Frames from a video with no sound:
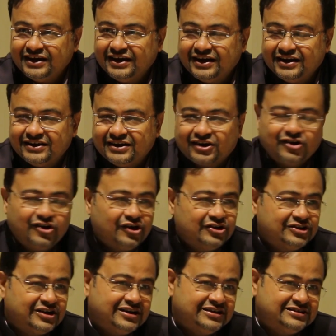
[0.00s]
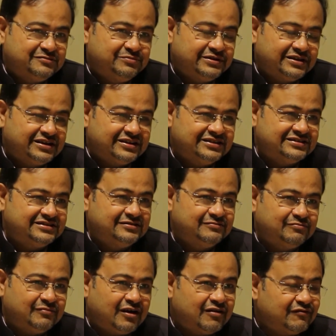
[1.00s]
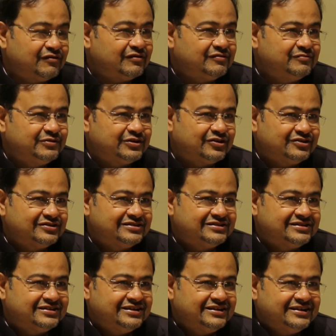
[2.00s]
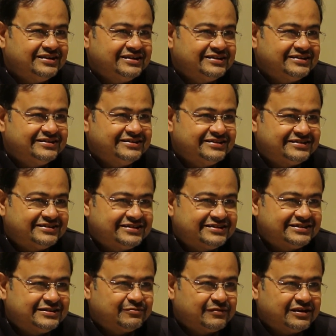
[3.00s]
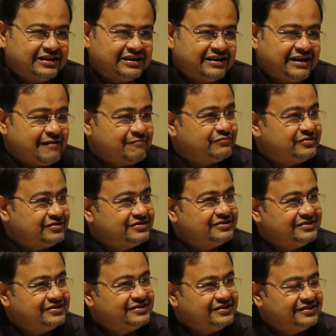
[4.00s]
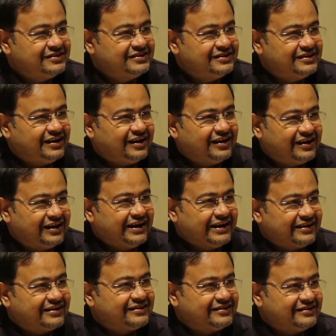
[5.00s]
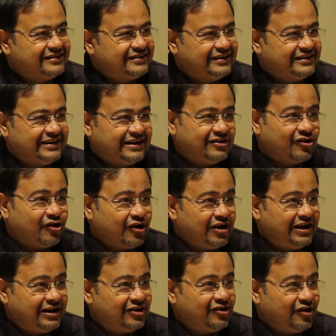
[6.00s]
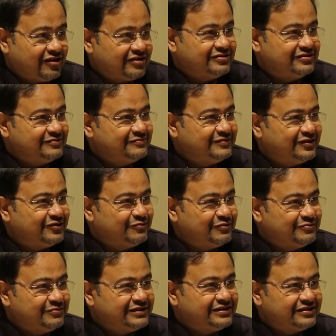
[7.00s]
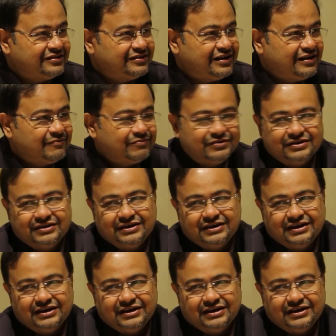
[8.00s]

And technologically speaking, this is a marvel because this system can adapt. Unlike an algorithm, a human being can adapt.